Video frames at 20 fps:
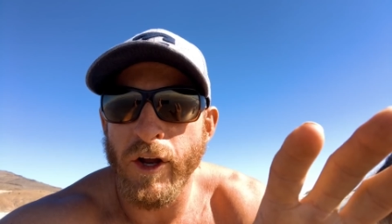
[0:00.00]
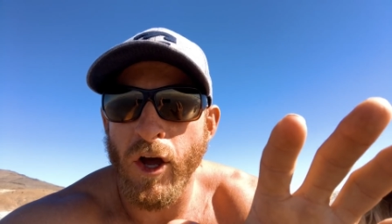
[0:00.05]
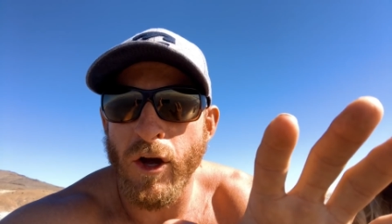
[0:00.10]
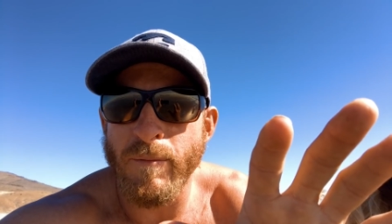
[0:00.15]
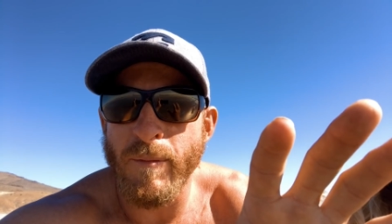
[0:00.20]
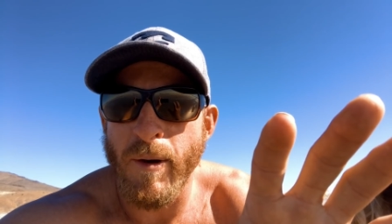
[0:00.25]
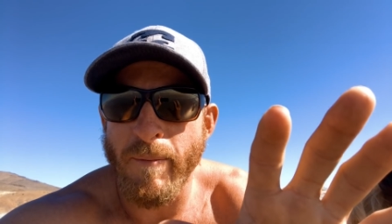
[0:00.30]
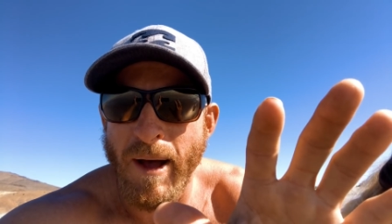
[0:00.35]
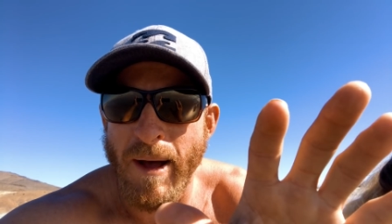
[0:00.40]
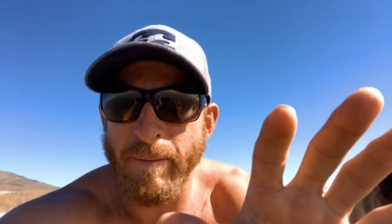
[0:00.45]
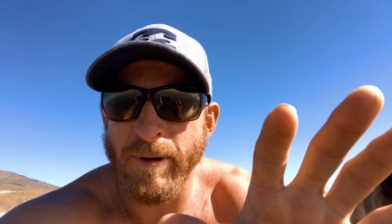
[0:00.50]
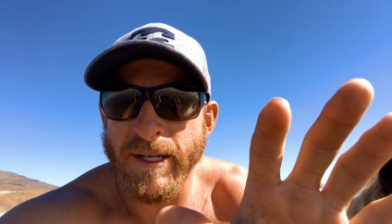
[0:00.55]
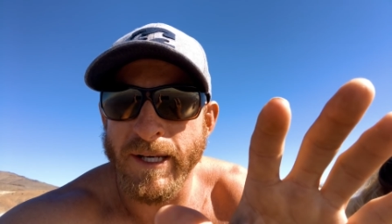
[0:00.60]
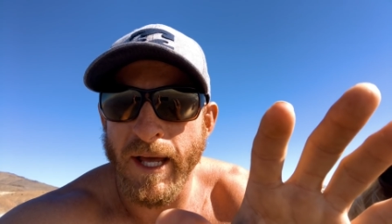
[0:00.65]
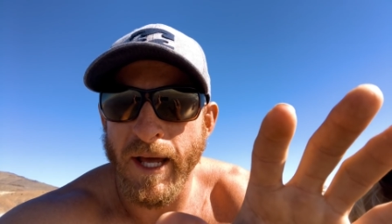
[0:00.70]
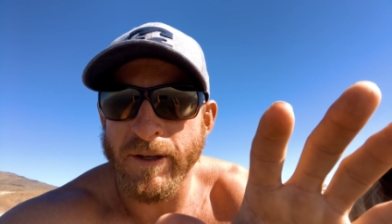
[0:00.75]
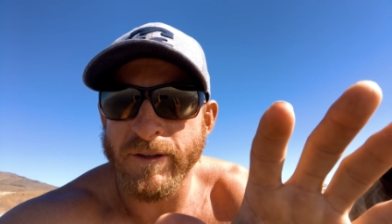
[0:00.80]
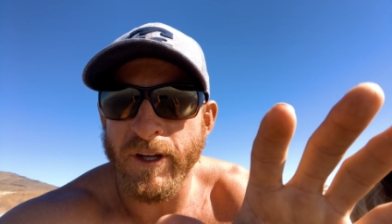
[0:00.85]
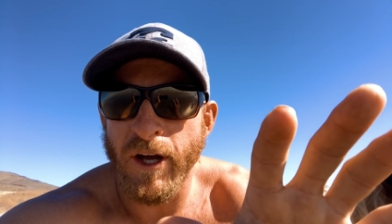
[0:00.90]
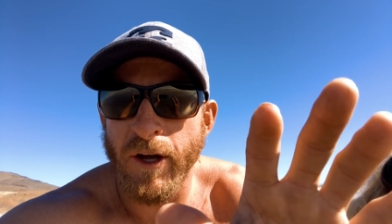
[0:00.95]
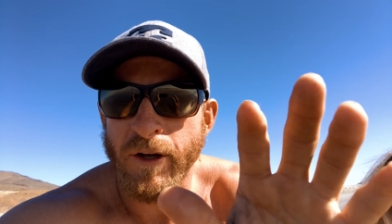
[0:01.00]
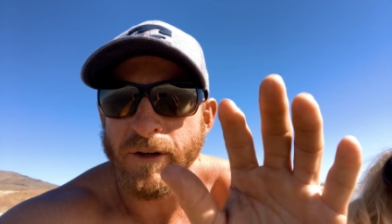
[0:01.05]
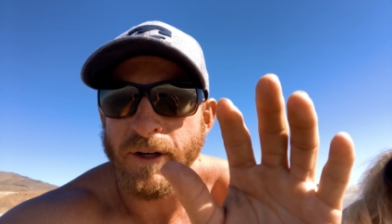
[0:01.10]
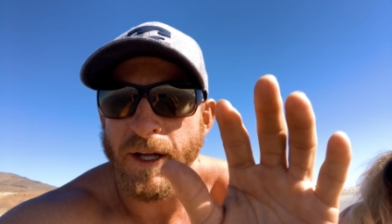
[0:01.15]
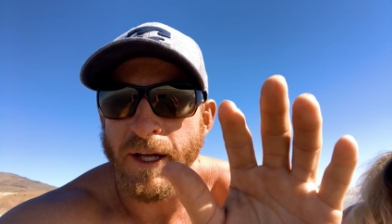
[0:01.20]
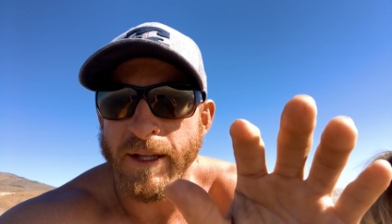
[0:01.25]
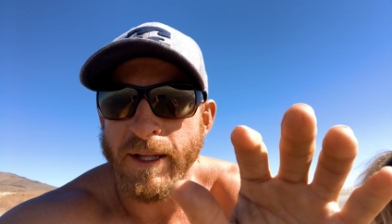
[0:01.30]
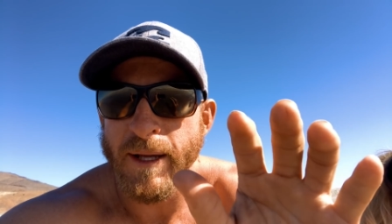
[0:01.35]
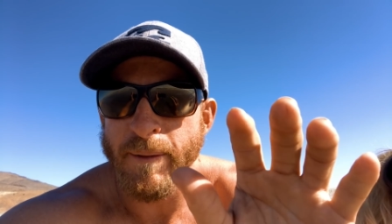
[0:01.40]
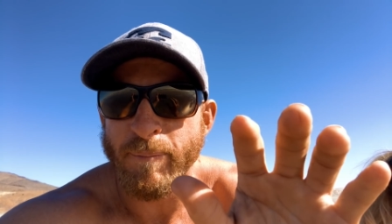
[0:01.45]
know my mum and dad don't,
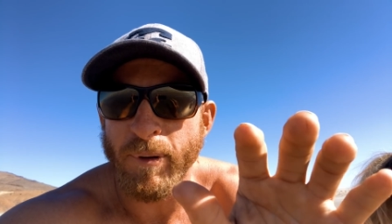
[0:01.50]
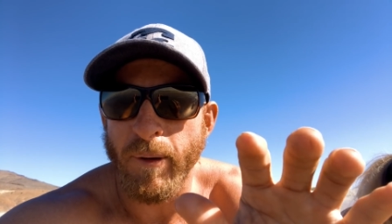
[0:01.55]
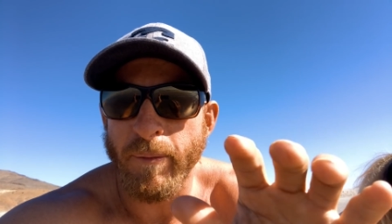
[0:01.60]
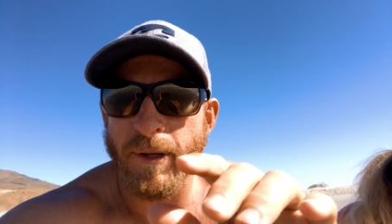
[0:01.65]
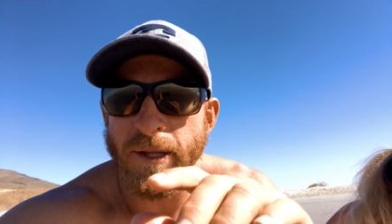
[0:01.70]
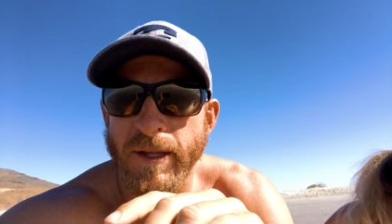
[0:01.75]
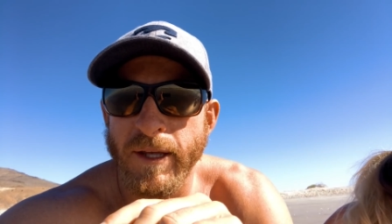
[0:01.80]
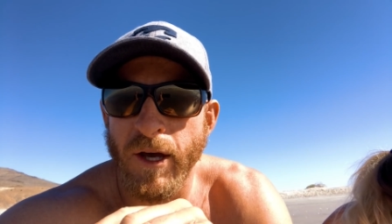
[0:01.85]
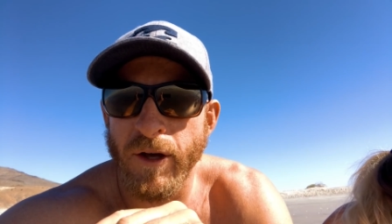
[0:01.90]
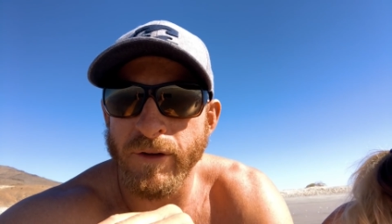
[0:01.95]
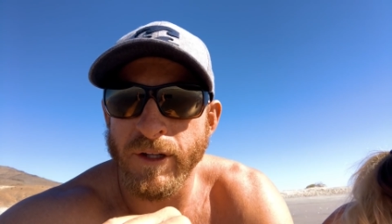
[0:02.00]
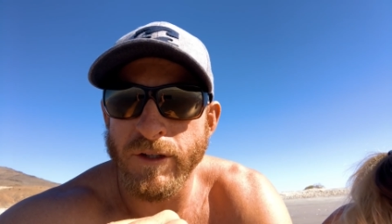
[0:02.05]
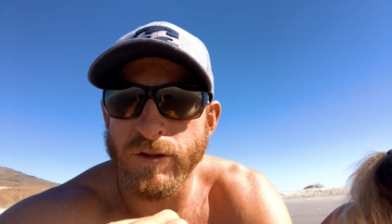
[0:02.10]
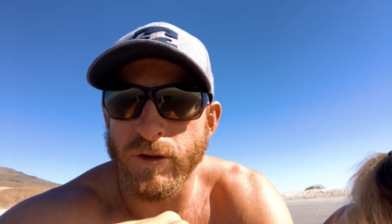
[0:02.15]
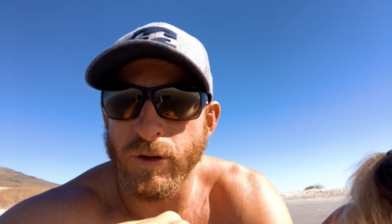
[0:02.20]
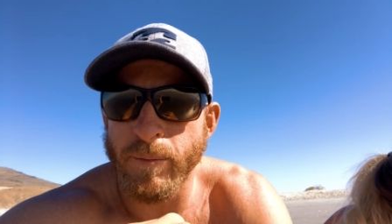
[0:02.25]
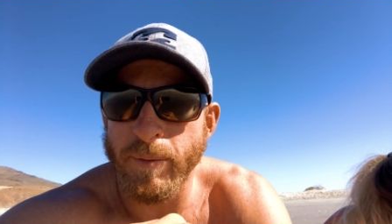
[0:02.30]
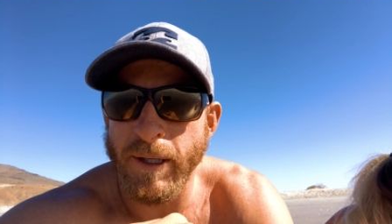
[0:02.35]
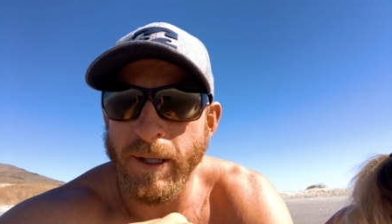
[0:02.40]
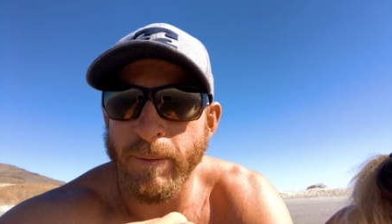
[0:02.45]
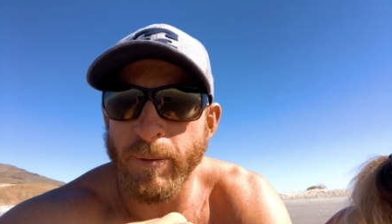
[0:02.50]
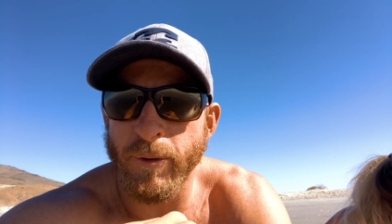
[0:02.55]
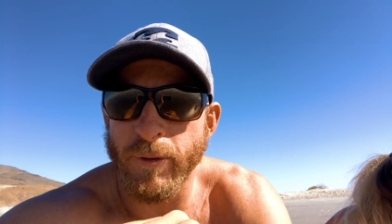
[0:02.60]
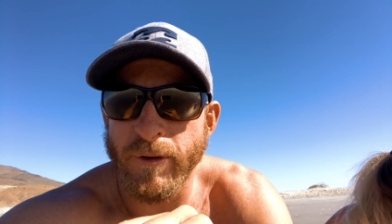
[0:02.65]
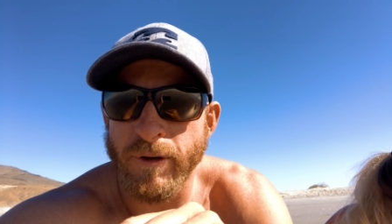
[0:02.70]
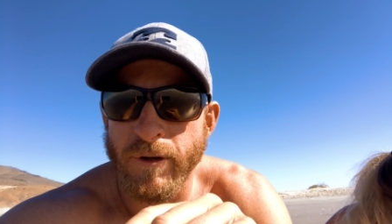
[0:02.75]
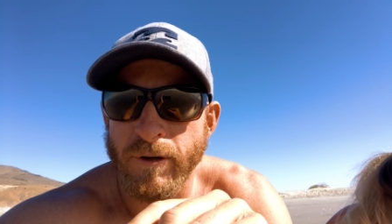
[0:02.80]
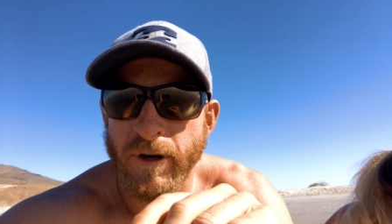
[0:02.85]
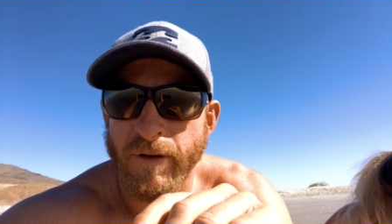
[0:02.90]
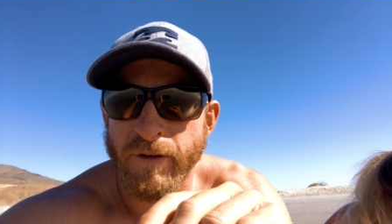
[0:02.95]
and they're probably the only two people
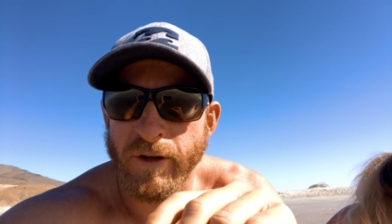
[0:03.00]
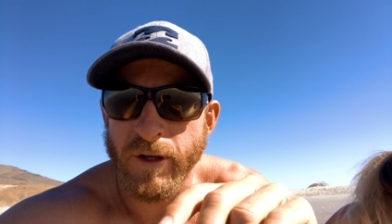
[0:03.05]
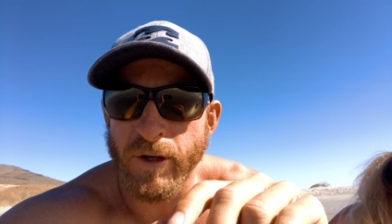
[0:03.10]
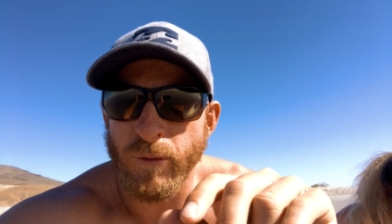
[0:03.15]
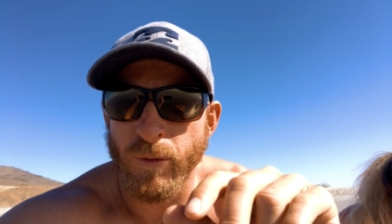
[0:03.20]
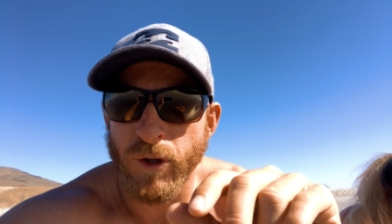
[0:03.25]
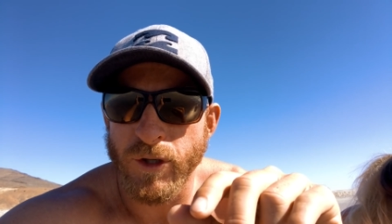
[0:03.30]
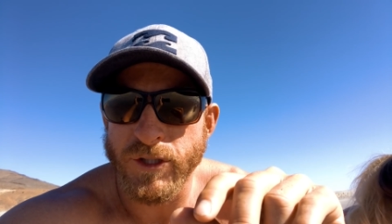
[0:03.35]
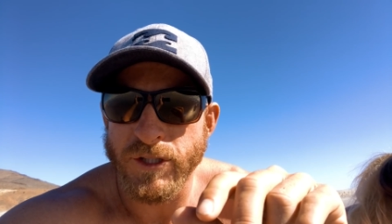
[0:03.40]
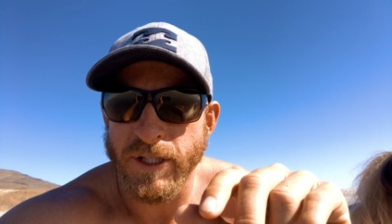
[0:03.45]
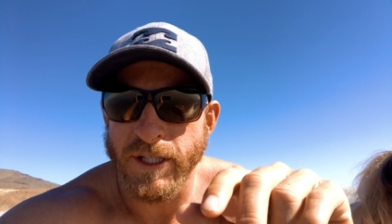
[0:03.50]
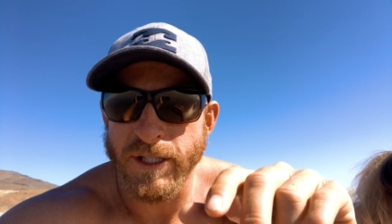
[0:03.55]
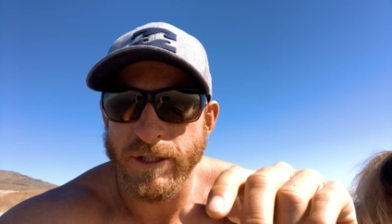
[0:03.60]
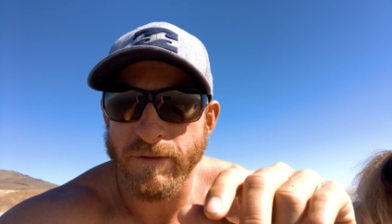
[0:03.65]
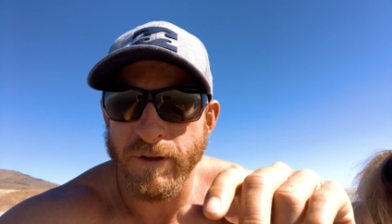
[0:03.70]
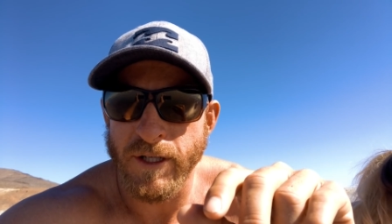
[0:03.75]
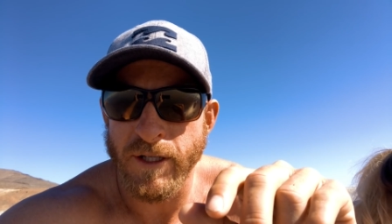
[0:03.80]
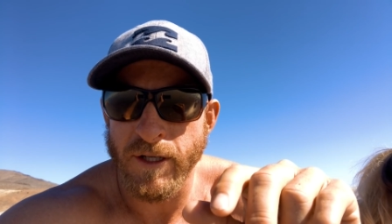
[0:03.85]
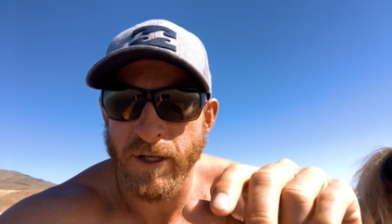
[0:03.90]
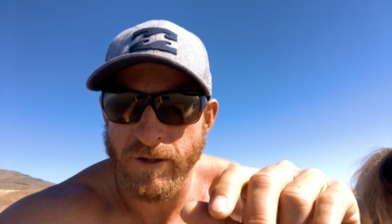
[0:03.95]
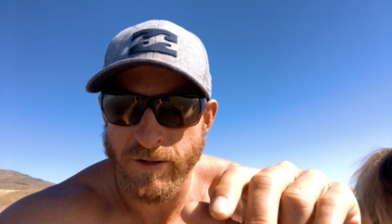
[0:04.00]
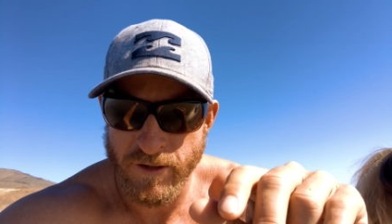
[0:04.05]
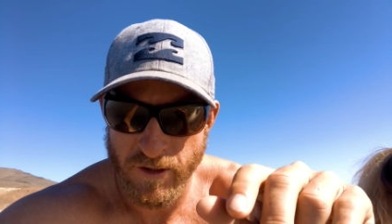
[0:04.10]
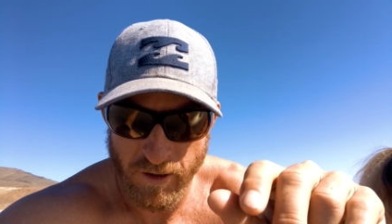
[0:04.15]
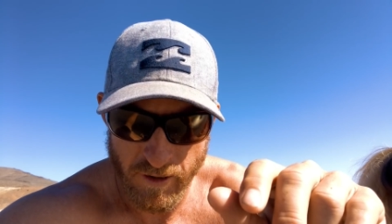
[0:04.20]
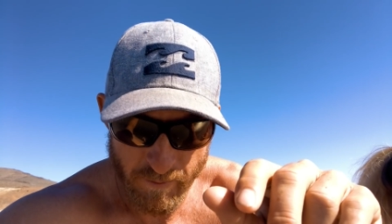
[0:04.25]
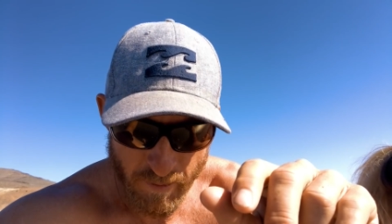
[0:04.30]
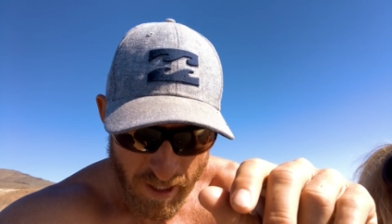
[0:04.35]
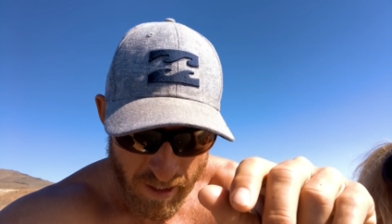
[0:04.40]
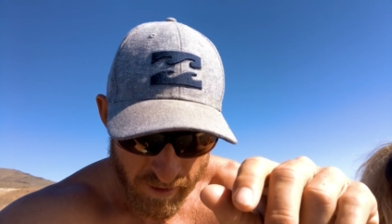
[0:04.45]
that are ever going to watch these videos that
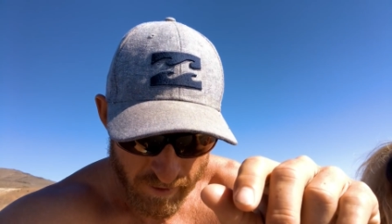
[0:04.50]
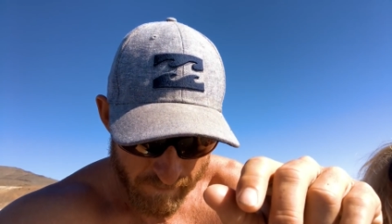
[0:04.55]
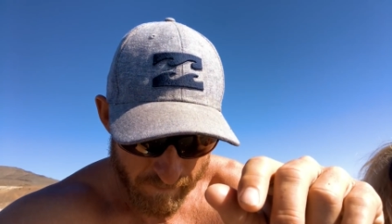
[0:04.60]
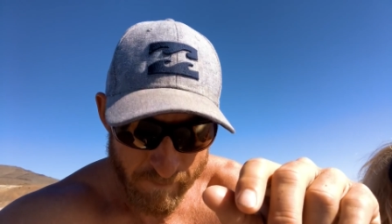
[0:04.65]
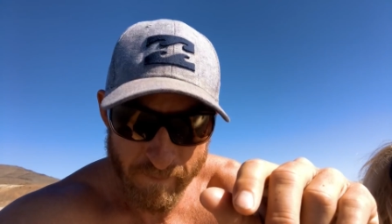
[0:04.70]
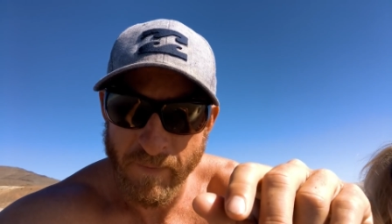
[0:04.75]
I make.